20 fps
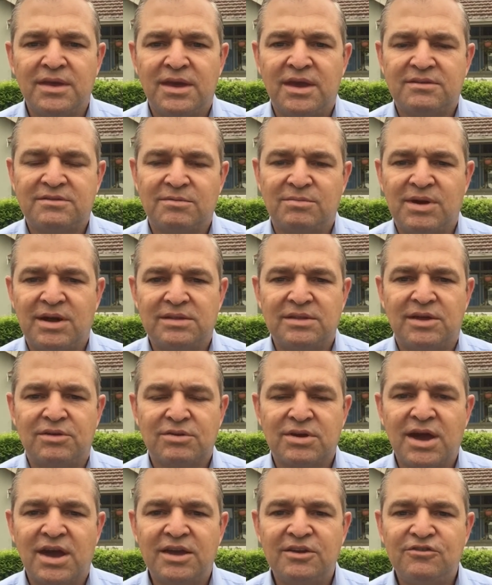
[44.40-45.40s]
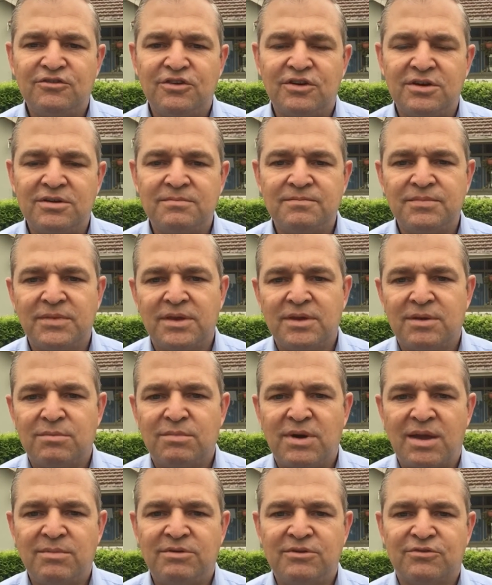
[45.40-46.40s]
It's about location,
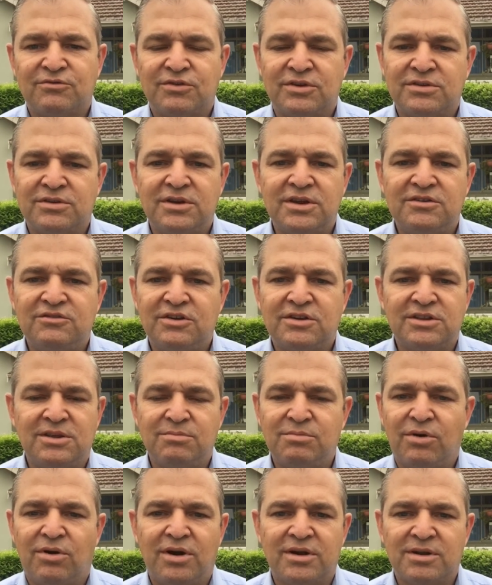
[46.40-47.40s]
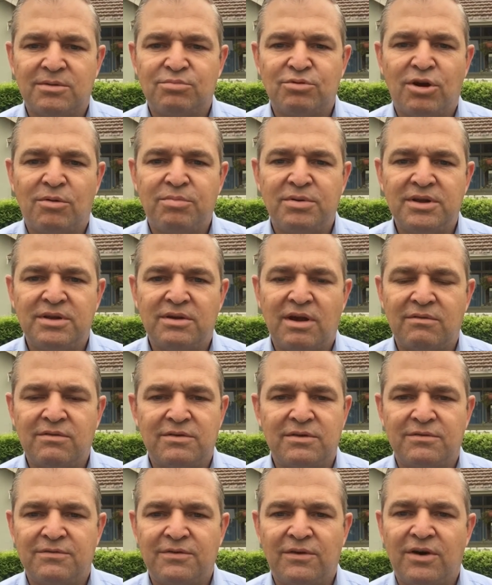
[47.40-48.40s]
maybe strategically buying a property
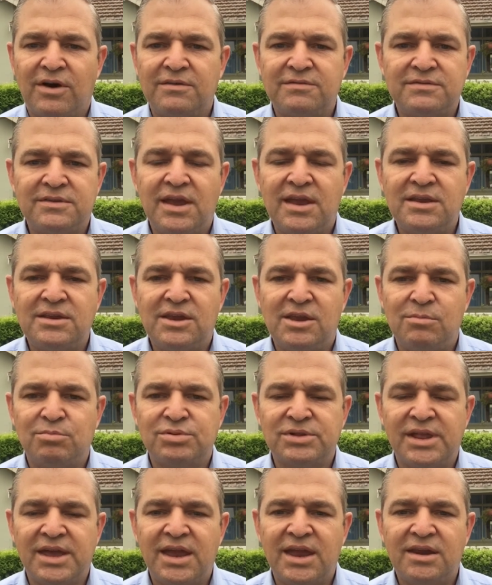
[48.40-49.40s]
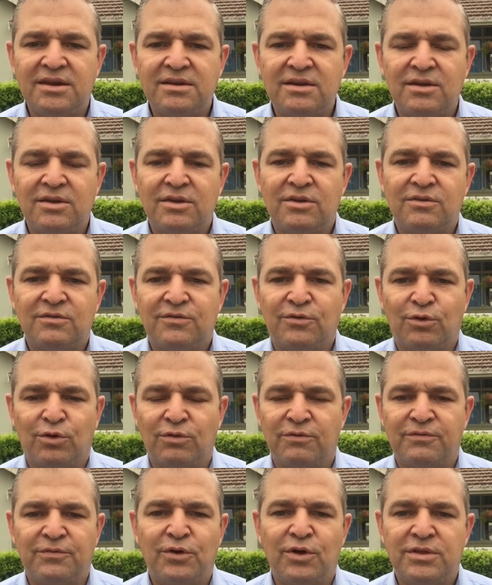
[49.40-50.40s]
over a five, 10 year plan for
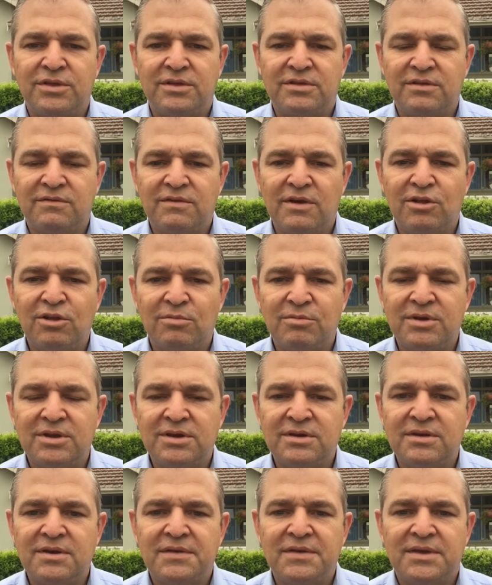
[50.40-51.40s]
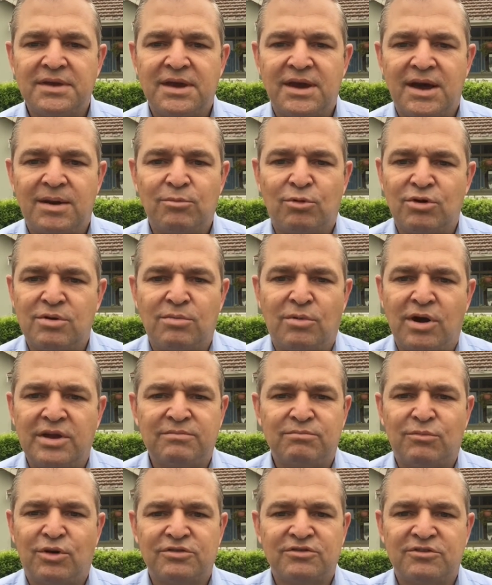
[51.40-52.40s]
further development, um, or it
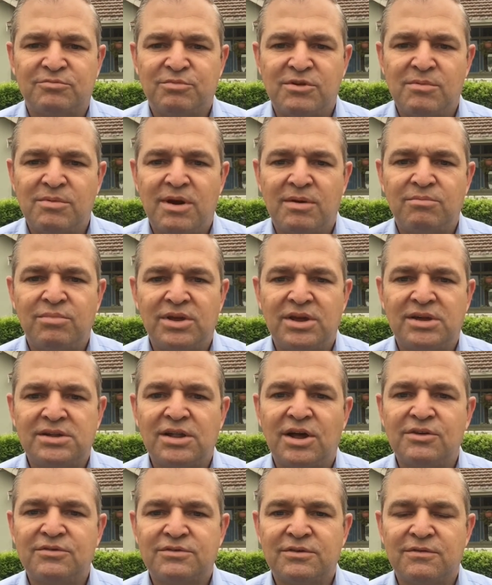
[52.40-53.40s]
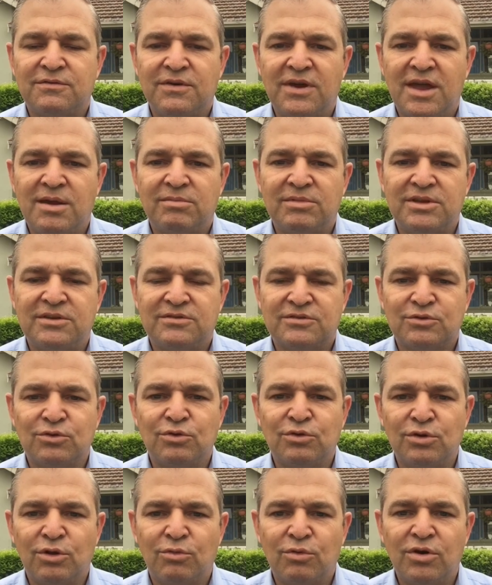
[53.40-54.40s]
might, might just be about being close to family,
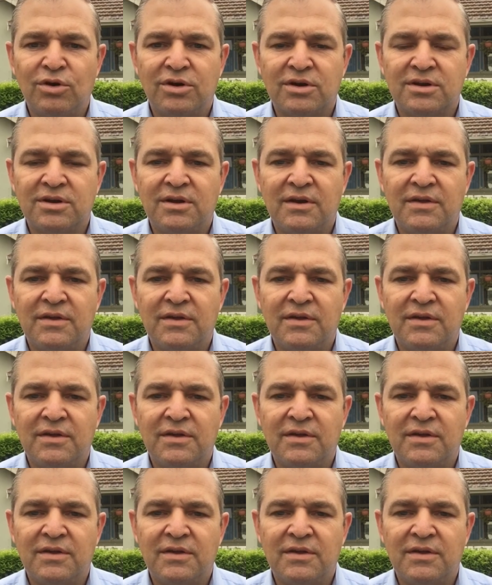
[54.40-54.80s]
school or work.